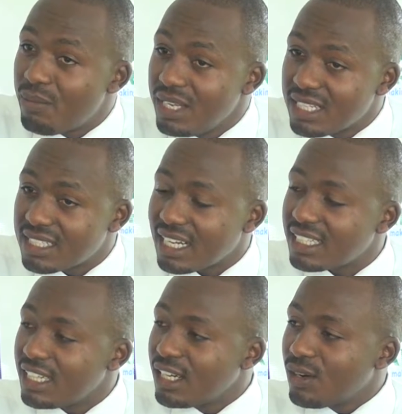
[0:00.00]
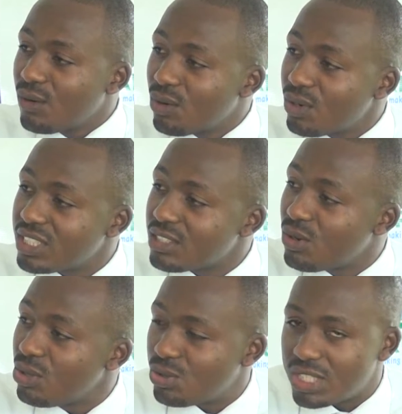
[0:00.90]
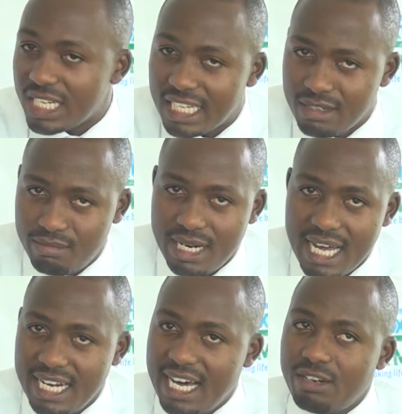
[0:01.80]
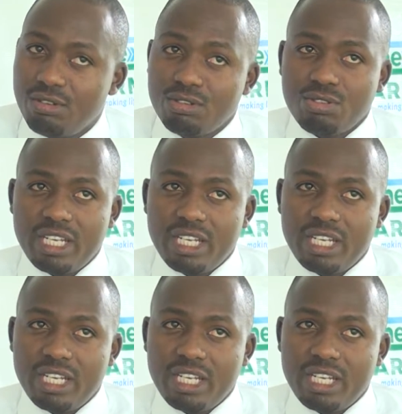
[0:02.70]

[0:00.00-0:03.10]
now means that glucose is going to stay in blood, and you